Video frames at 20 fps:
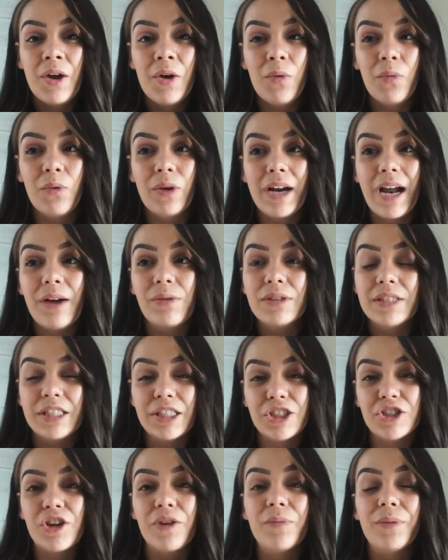when I was
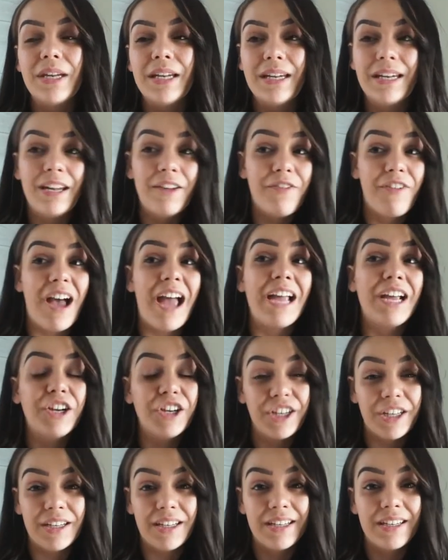determining if I
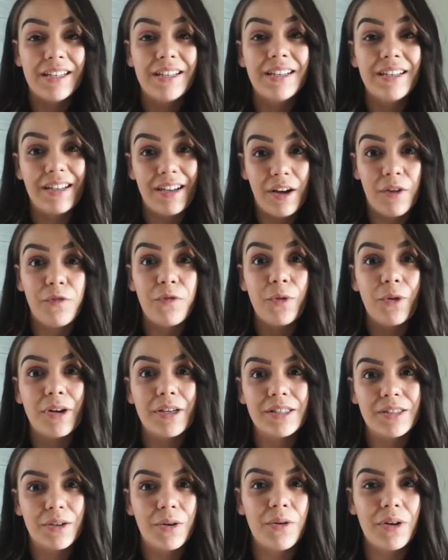could afford
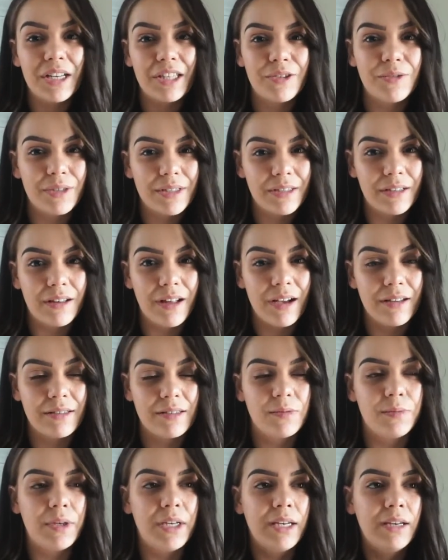to go into a salon
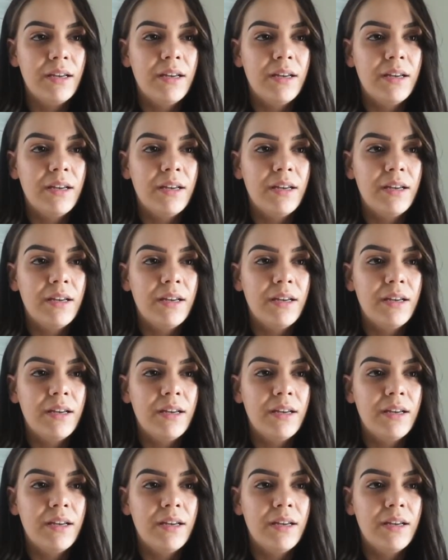suite.